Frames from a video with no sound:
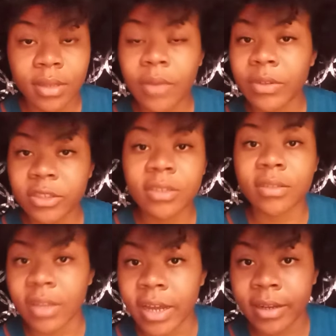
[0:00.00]
Even
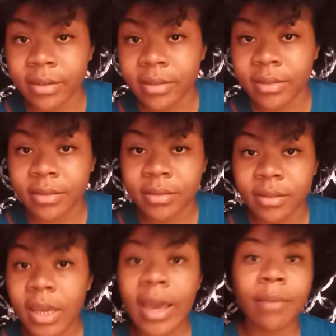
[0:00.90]
Jesus died.
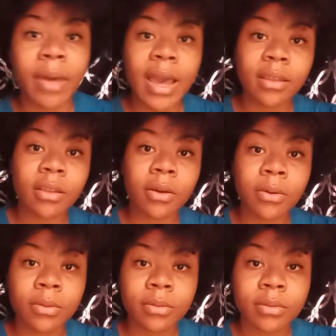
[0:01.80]
He came back
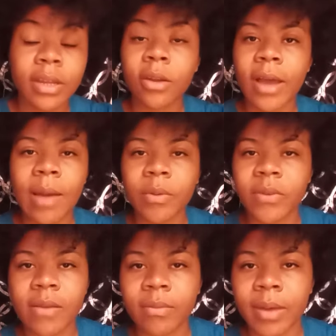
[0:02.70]
though. That don't happen
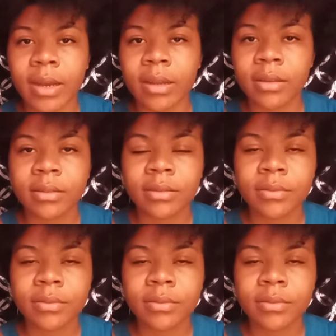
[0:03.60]
for everybody.